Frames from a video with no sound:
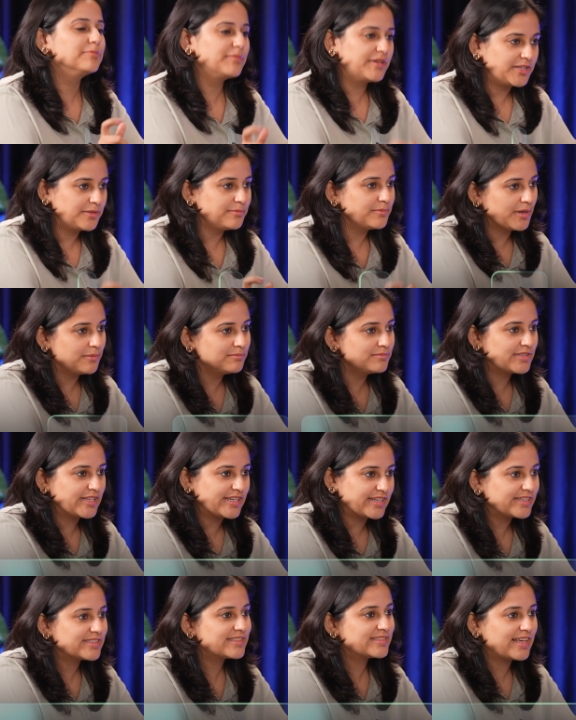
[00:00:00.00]
like a minimum
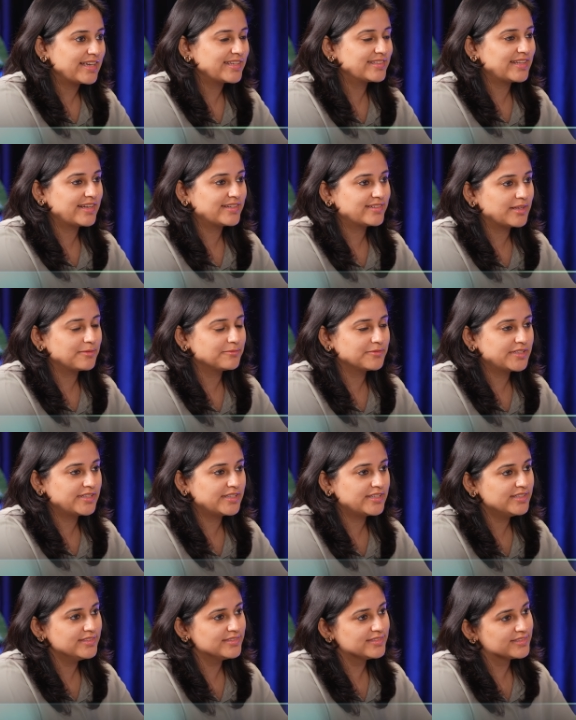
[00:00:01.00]
ticket size that
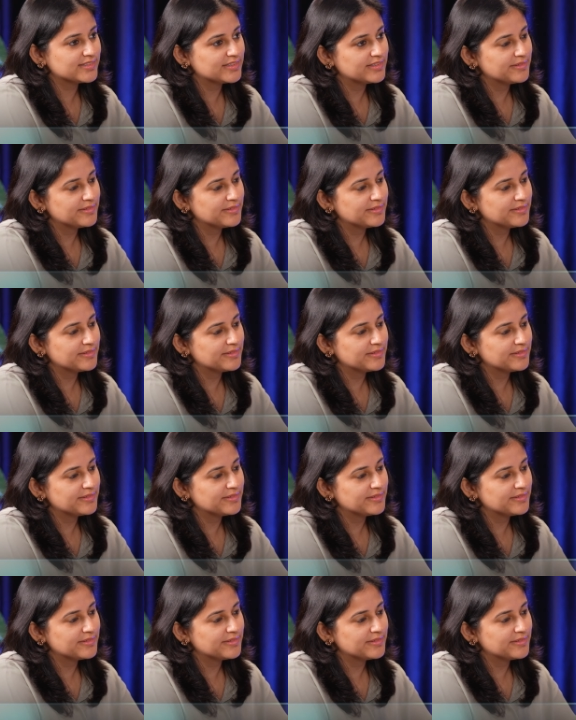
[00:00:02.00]
someone needs?